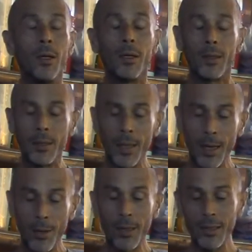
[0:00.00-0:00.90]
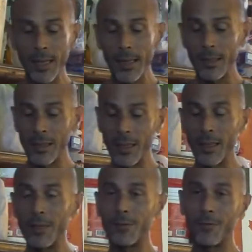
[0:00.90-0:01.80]
now this kind of
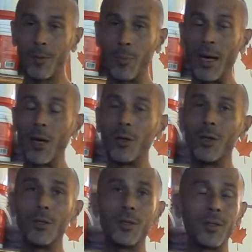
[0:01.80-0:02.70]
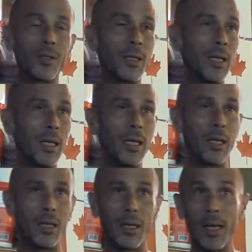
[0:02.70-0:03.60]
stuff, the powders,
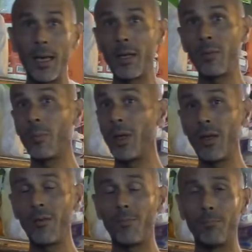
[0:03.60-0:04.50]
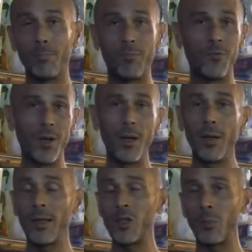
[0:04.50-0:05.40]
can be
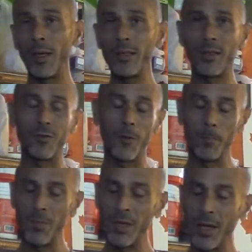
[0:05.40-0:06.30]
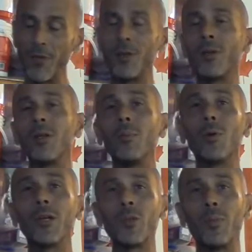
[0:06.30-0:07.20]
fairly expensive. Definitely
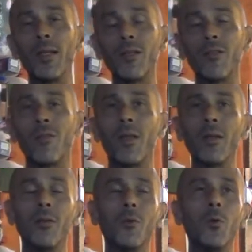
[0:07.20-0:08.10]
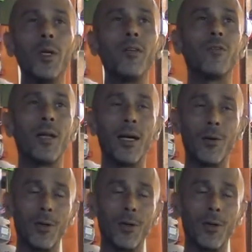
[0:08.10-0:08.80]
more expensive than the wheat flour.